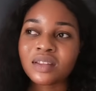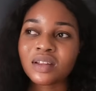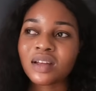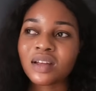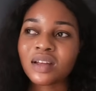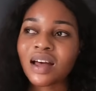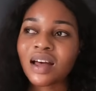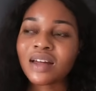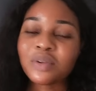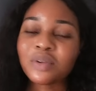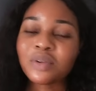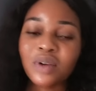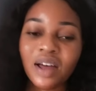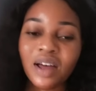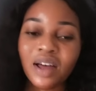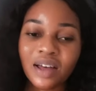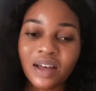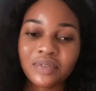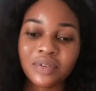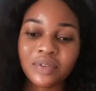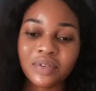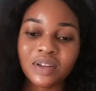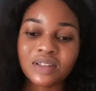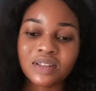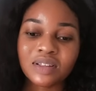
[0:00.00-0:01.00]
They cannot
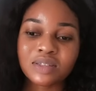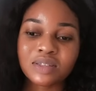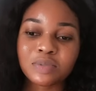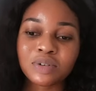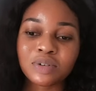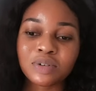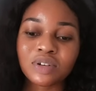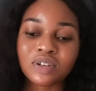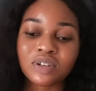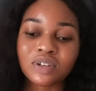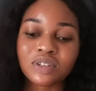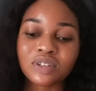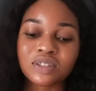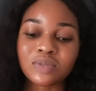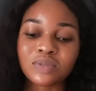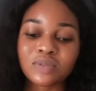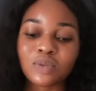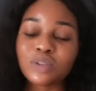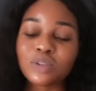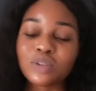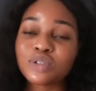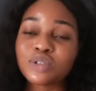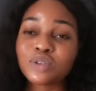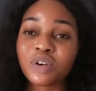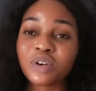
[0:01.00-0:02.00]
have it, because
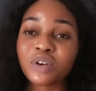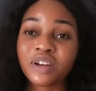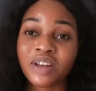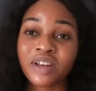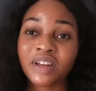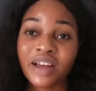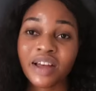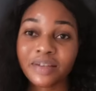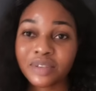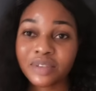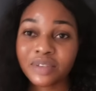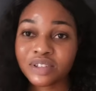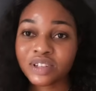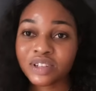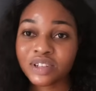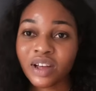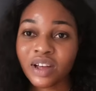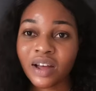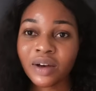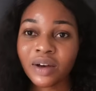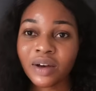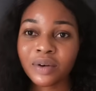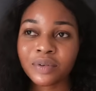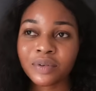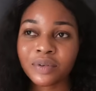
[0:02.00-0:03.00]
once you already have a
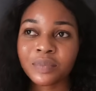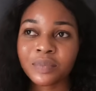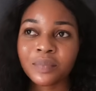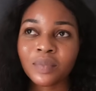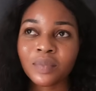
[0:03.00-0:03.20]
child,